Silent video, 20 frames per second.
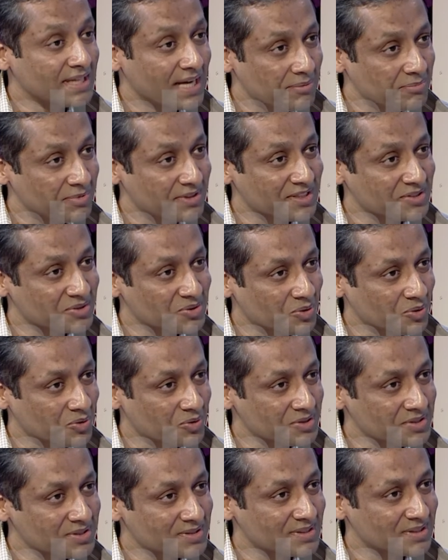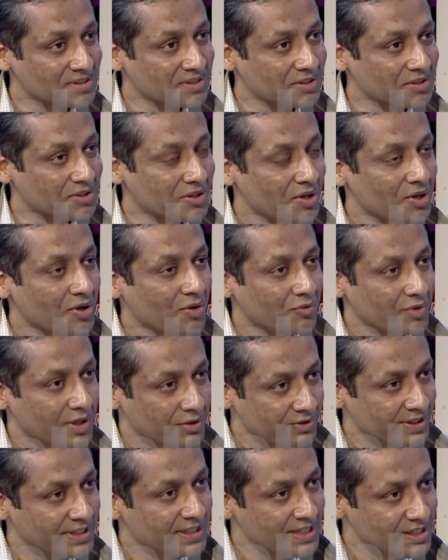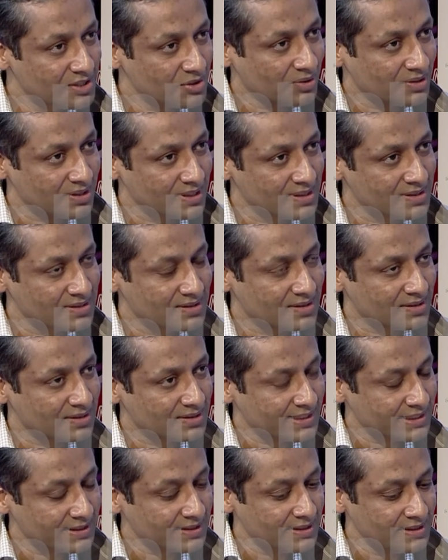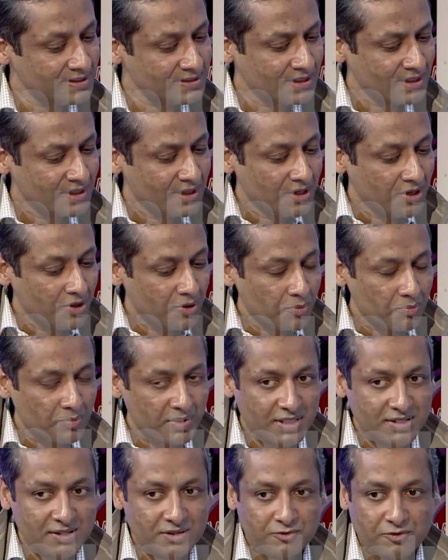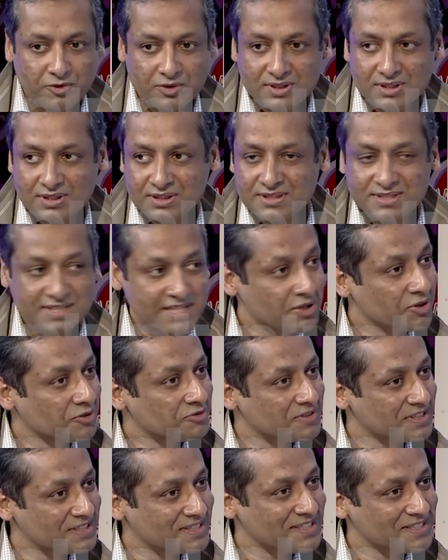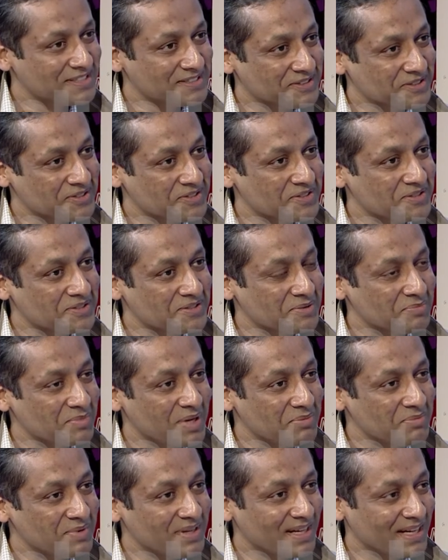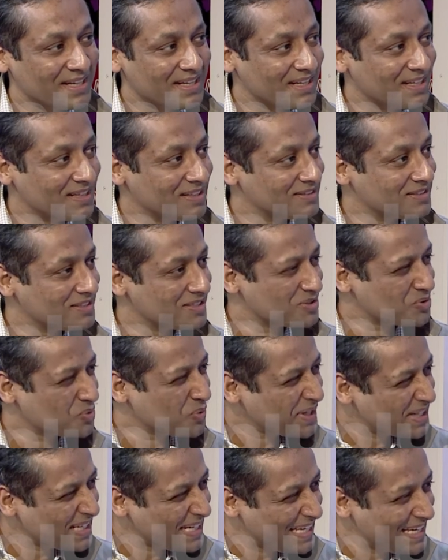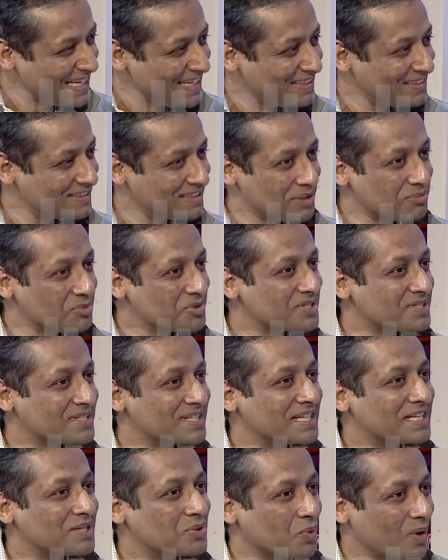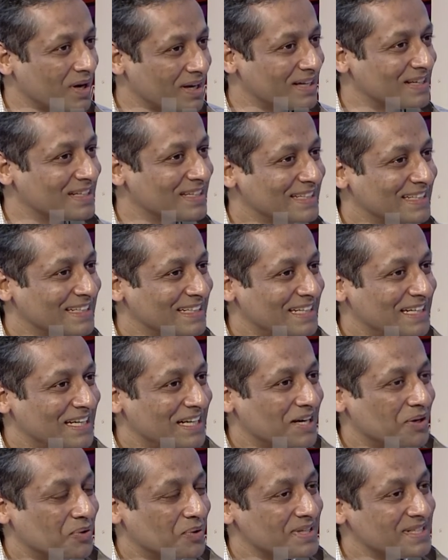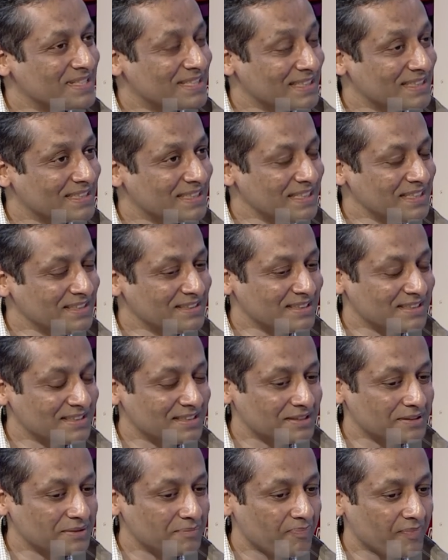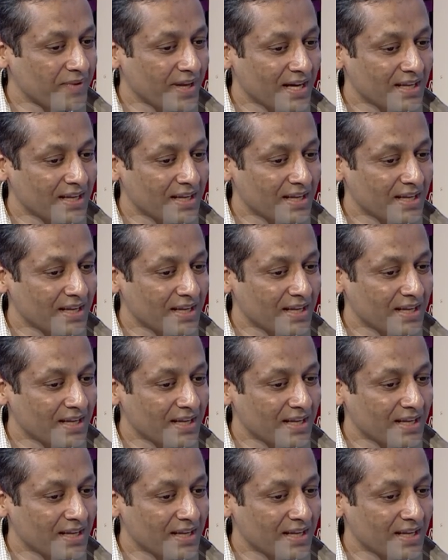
Happiness Course, uh, okay. where we teach all these uh, techniques. Mm -hmm. But for the sake of this discussion, maybe I can just quickly demonstrate okay. one, do. one technique, um, okay.